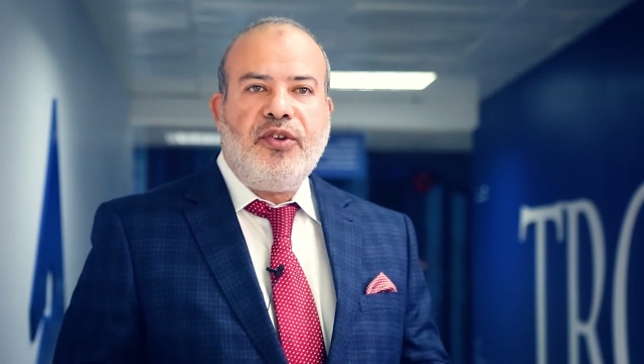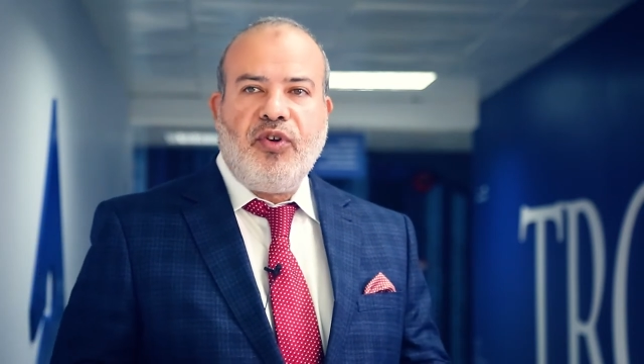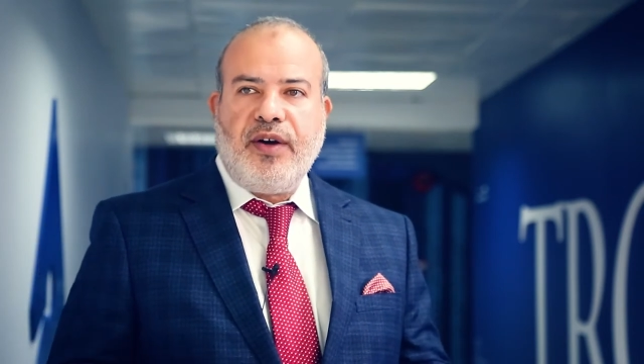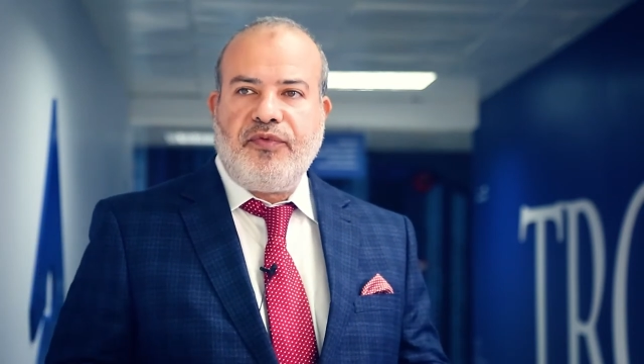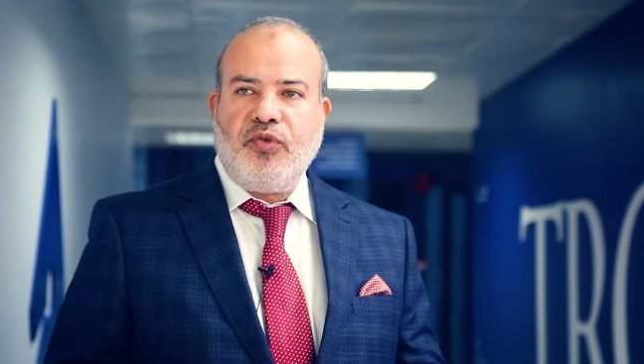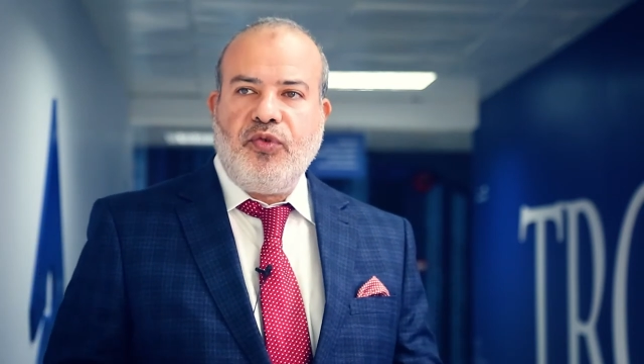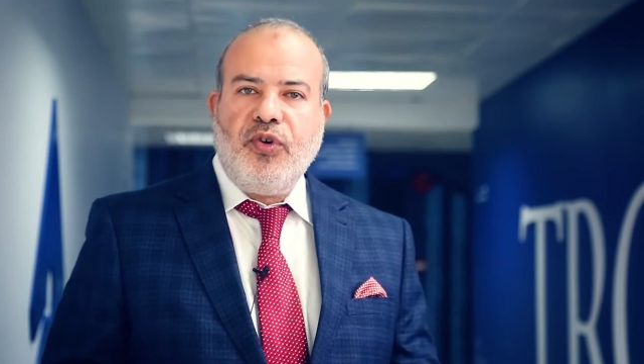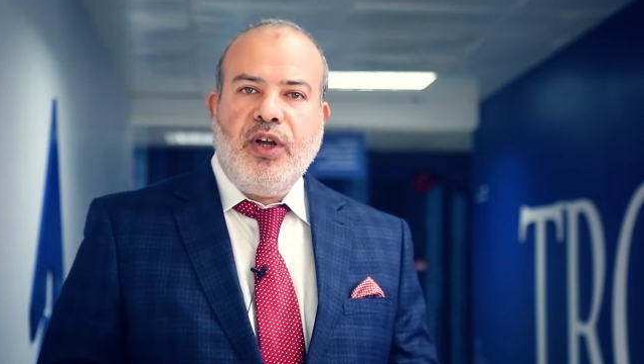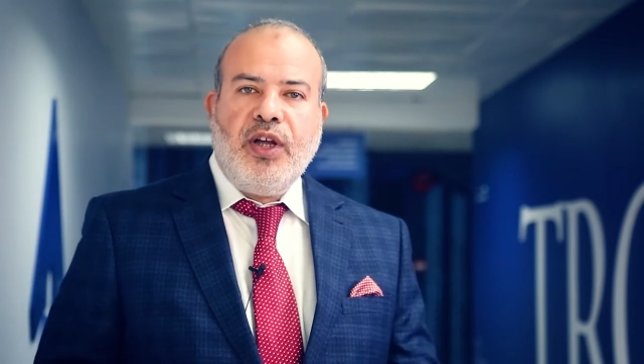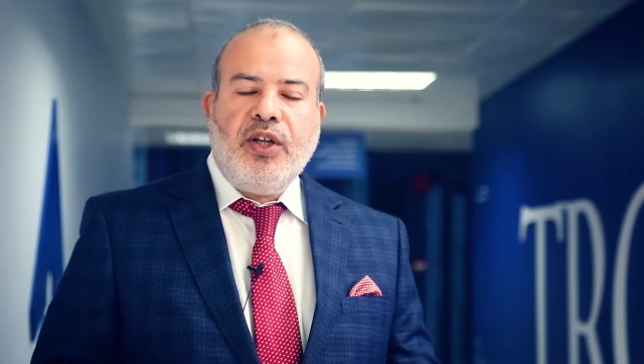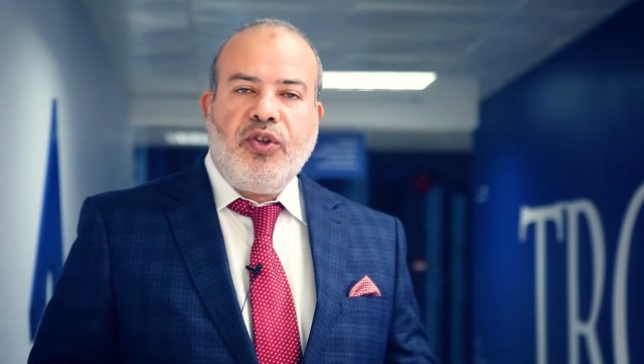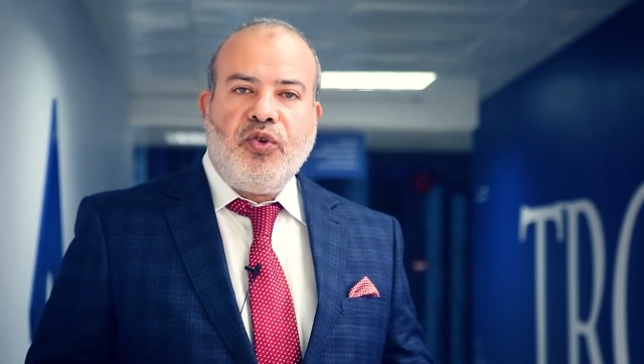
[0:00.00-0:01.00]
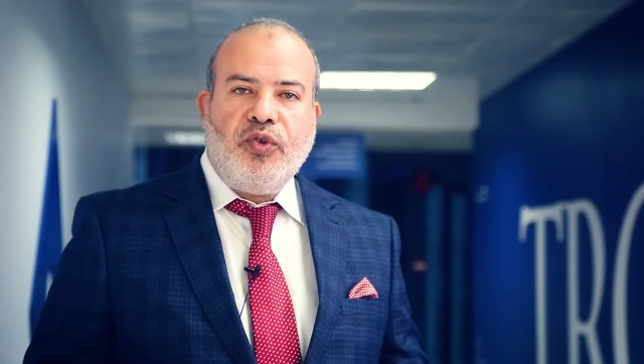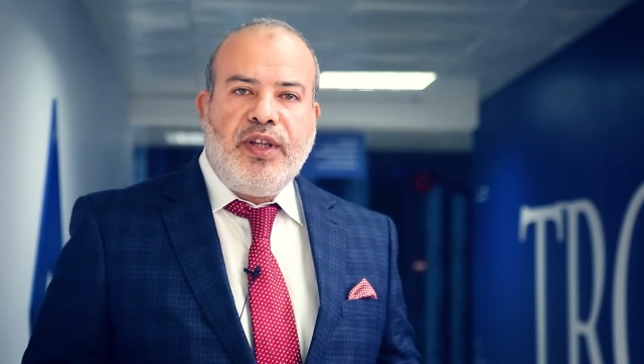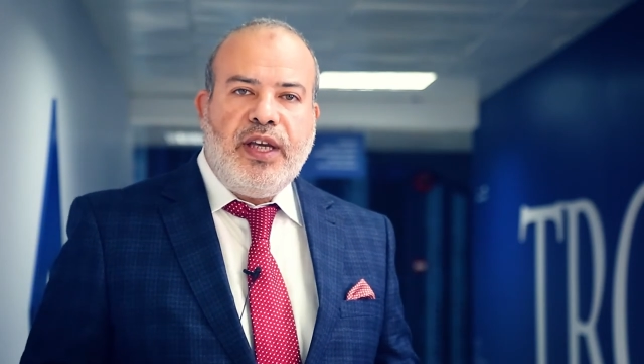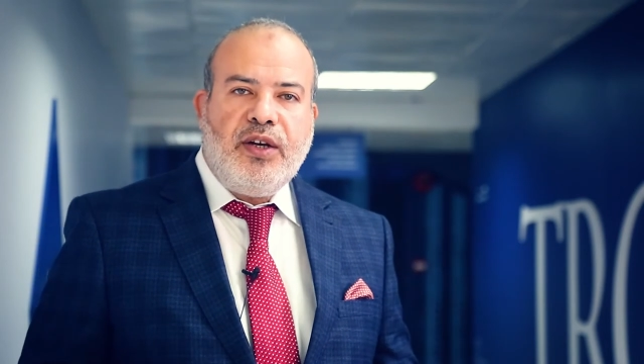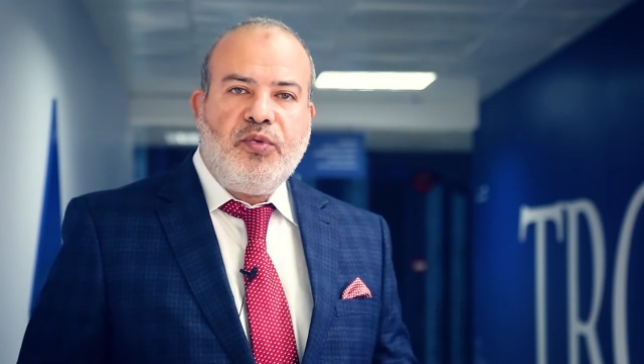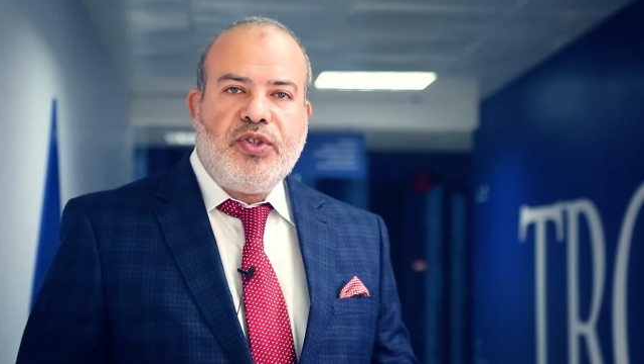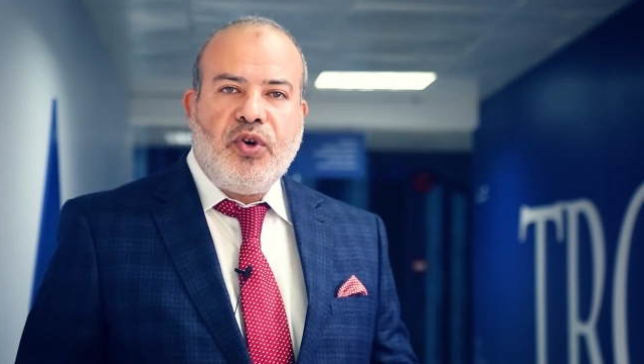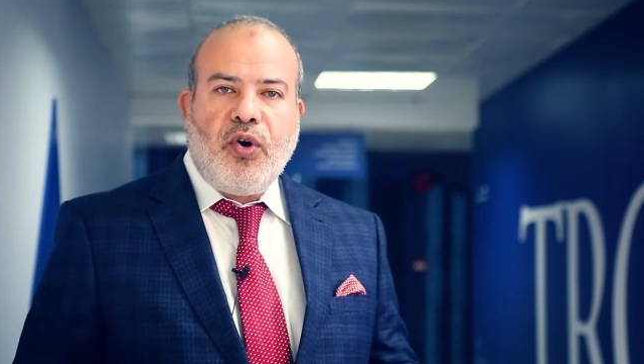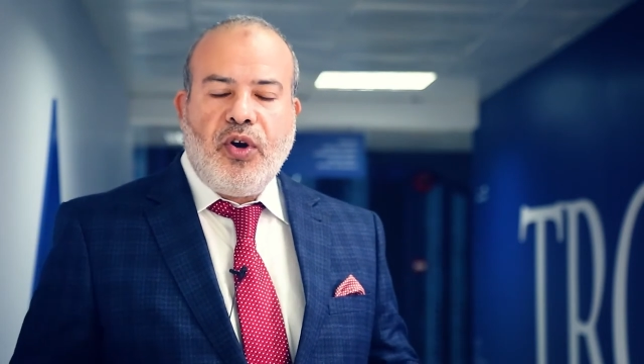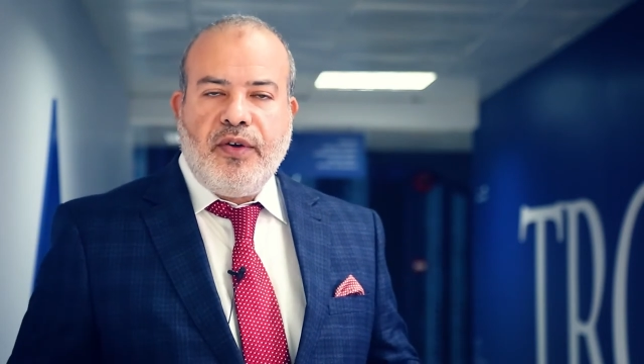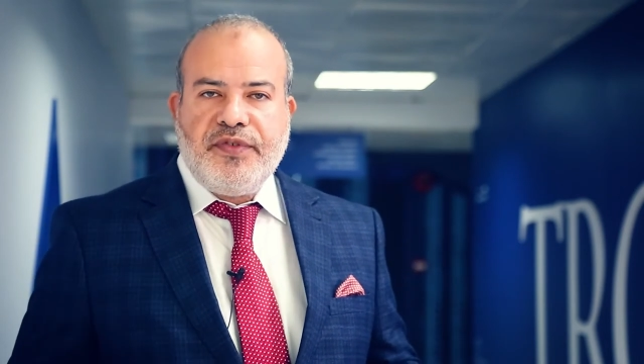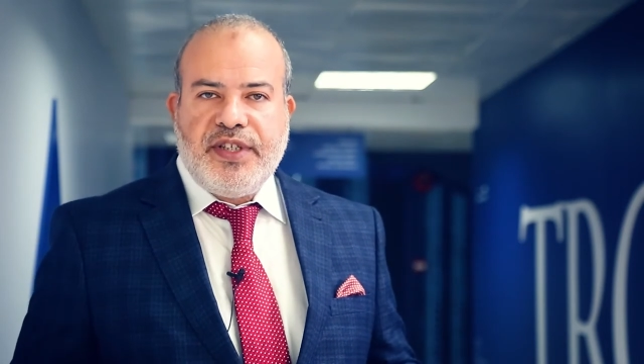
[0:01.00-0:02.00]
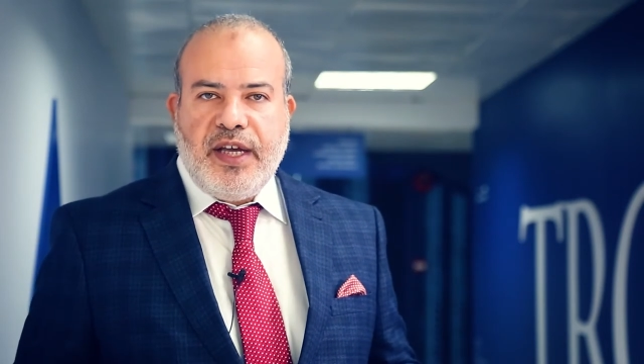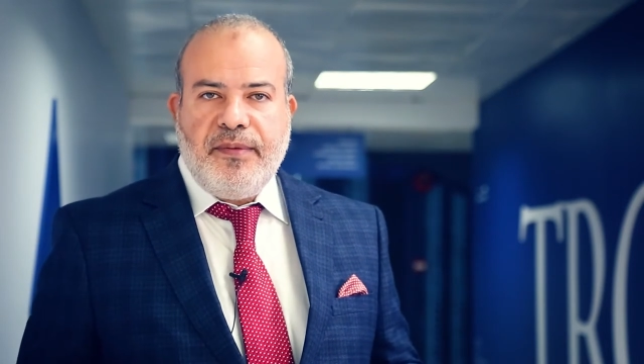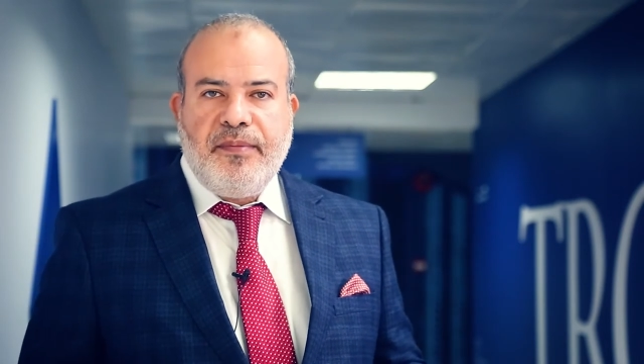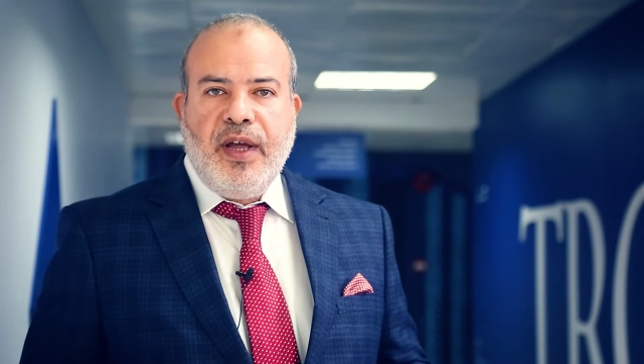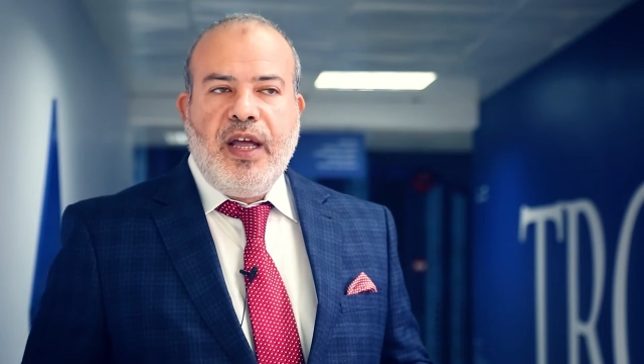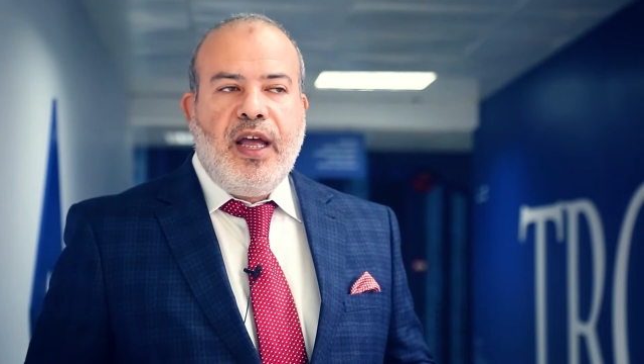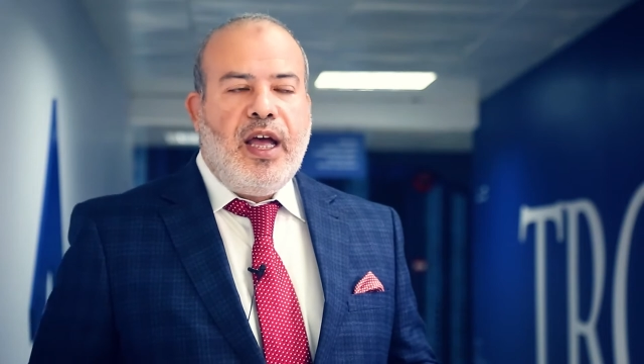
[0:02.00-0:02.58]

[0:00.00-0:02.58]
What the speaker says: have to deal with all of them.